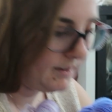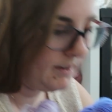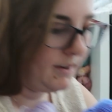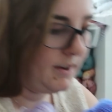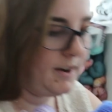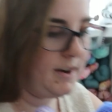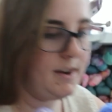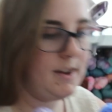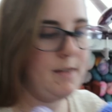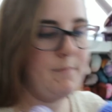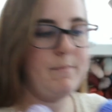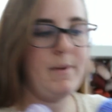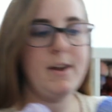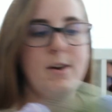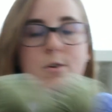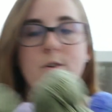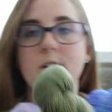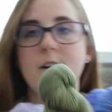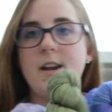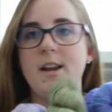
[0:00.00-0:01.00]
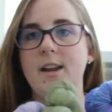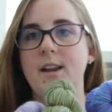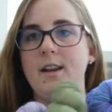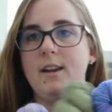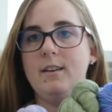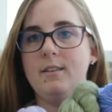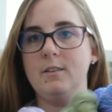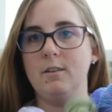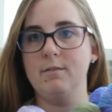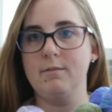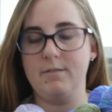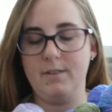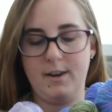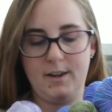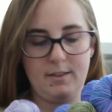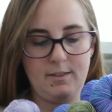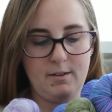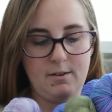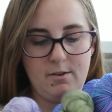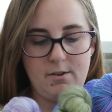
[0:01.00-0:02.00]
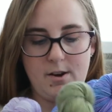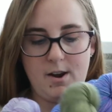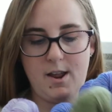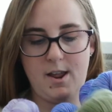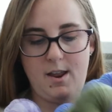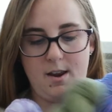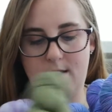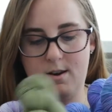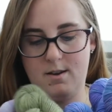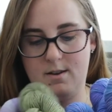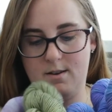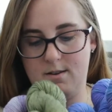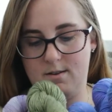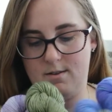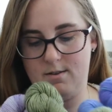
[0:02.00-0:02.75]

Gotta get my green, don't forget the green.